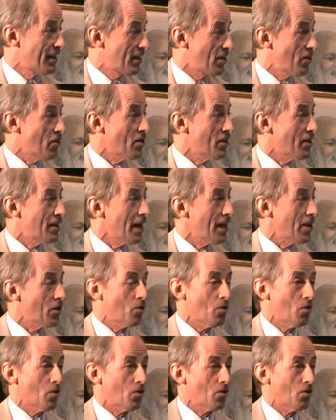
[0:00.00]
You can take
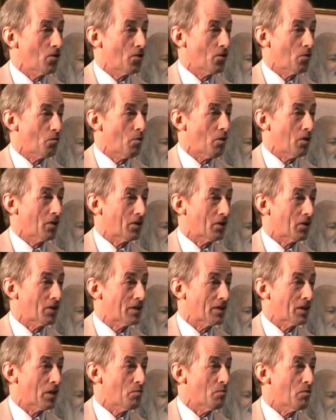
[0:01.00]
coconut water
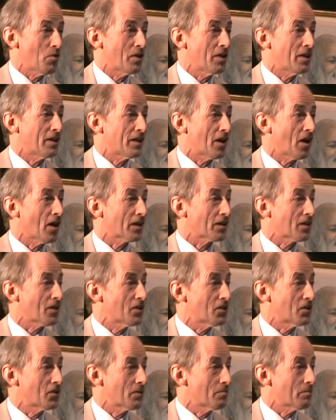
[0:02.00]
as they would in a hot
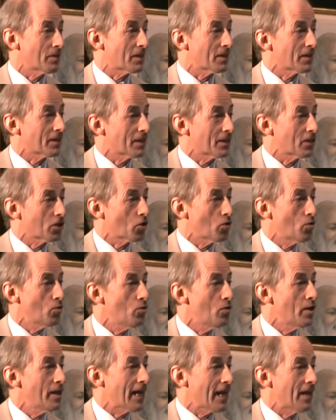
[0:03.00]
country because it is a
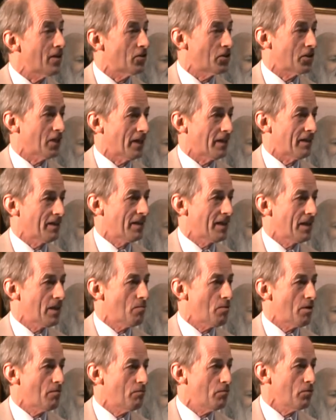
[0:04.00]
cooling energy.
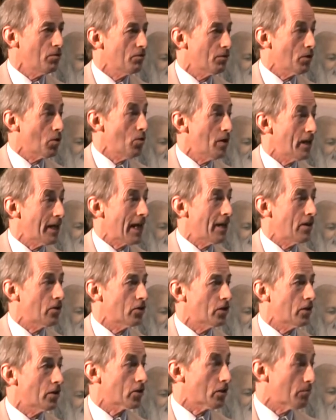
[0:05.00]
You want foods with cooling
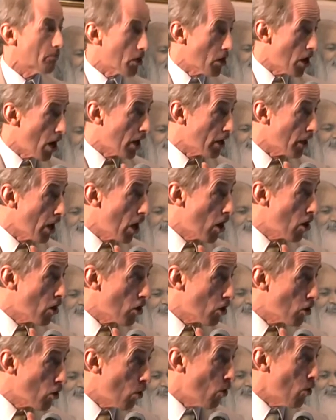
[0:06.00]
energy in summer, not
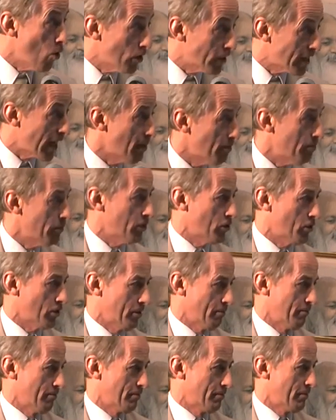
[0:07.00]
cold temperature.
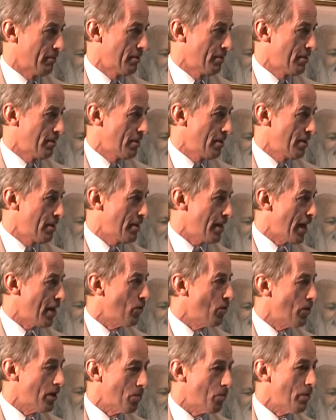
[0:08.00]

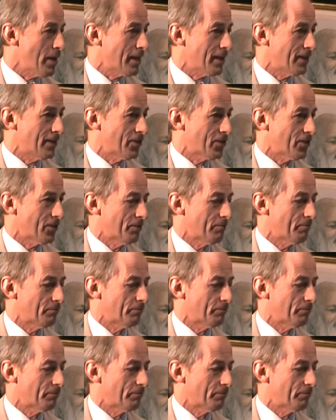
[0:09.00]
That only weakens you.